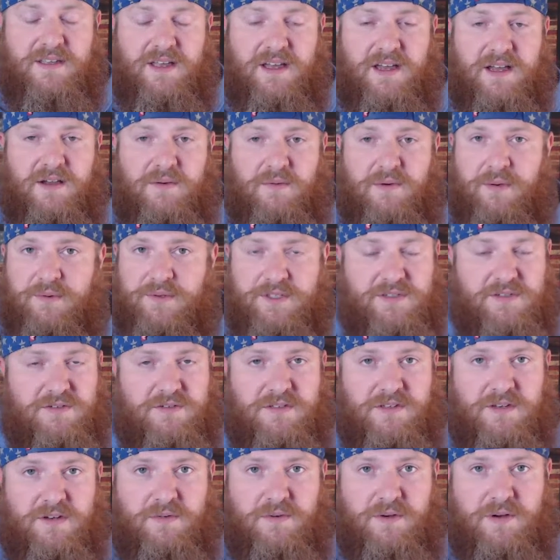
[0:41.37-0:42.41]
uh, while we
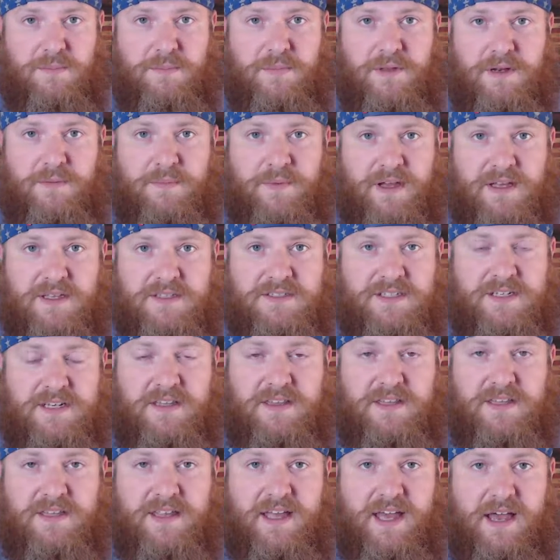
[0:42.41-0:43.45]
certainly don't want to minimize
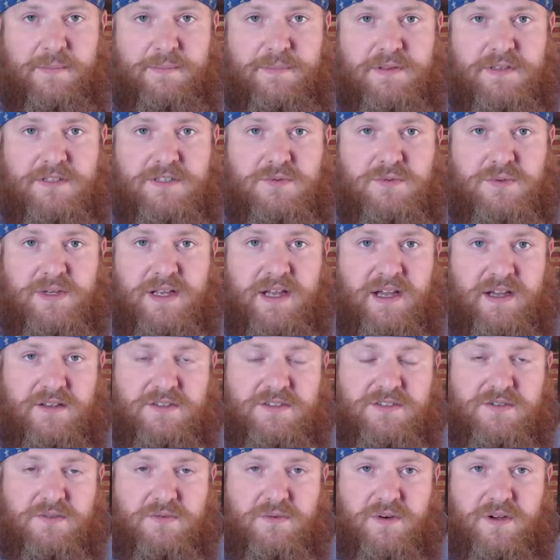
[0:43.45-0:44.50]
anything that happened this week, I
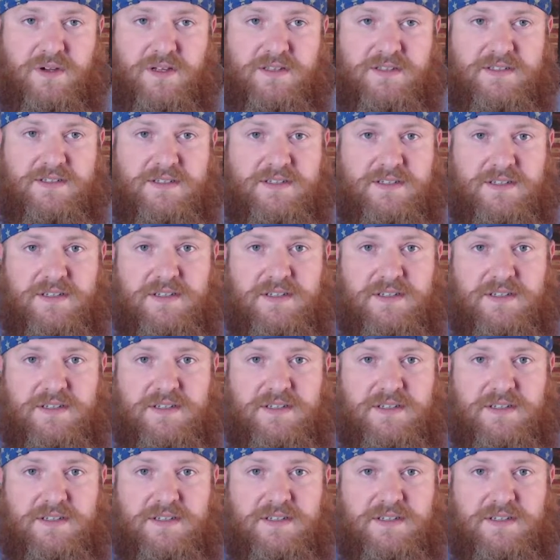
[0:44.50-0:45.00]
also want